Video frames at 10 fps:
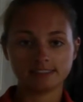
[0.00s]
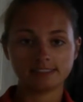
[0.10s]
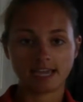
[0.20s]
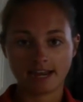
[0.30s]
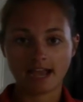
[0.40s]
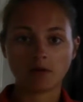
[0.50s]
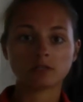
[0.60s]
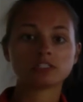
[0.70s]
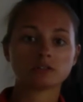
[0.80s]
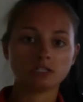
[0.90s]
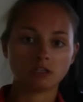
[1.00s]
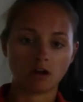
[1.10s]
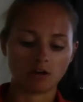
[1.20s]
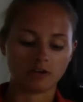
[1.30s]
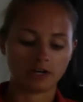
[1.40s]
10 hours or
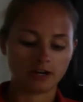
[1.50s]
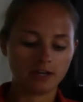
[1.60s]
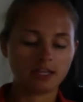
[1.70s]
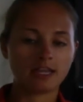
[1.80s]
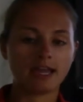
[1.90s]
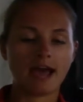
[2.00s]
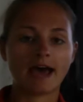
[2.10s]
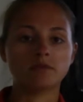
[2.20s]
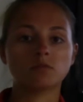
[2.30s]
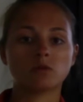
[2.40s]
longer had